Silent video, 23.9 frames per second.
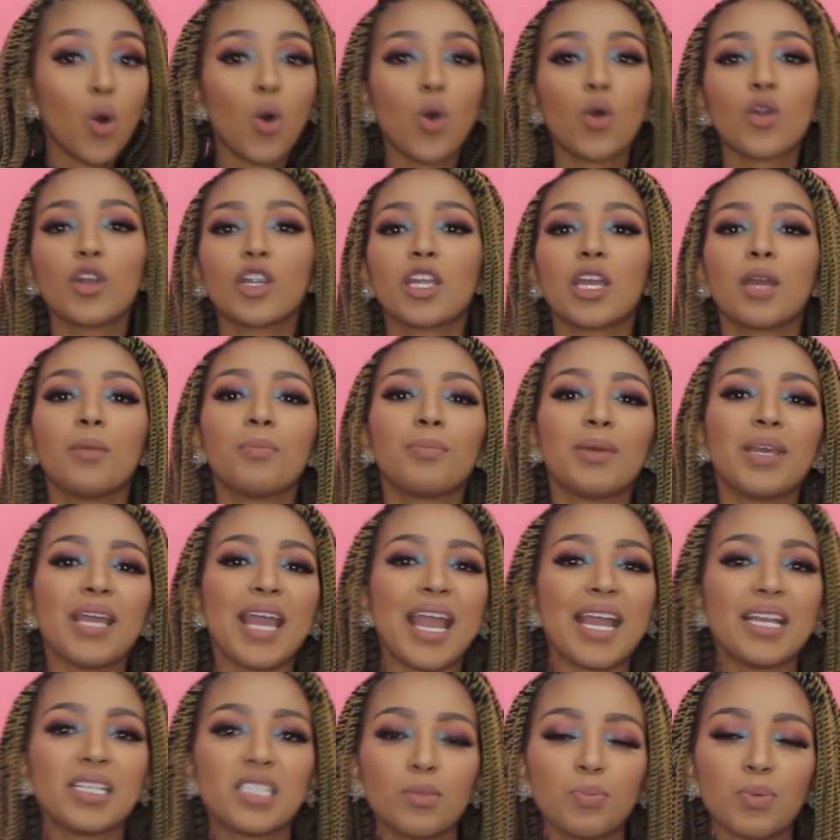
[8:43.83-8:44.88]
or it can be
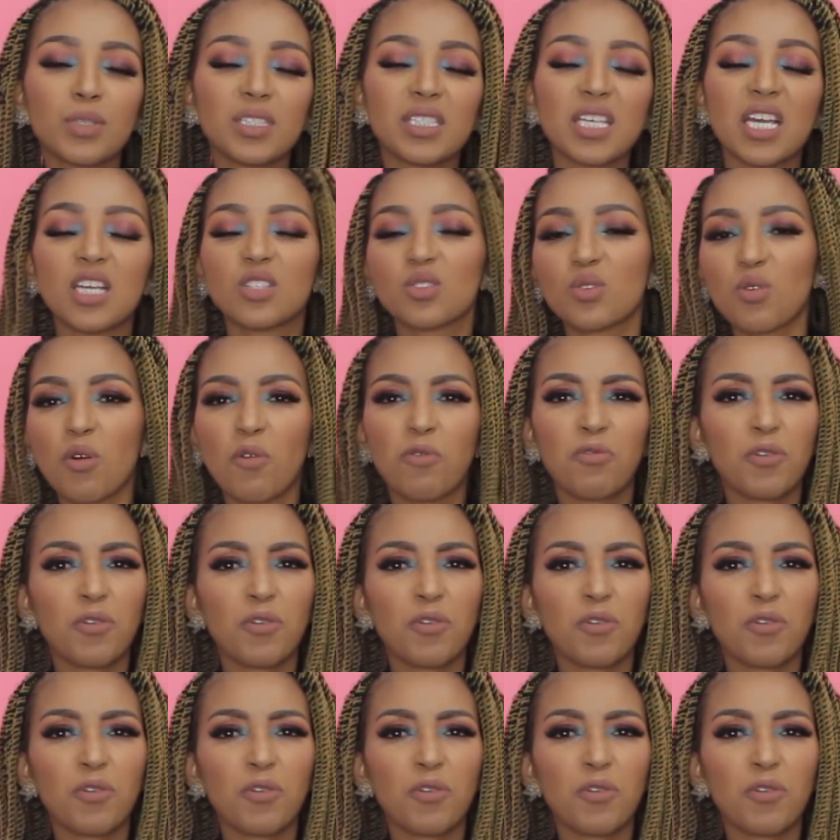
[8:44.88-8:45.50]
80% or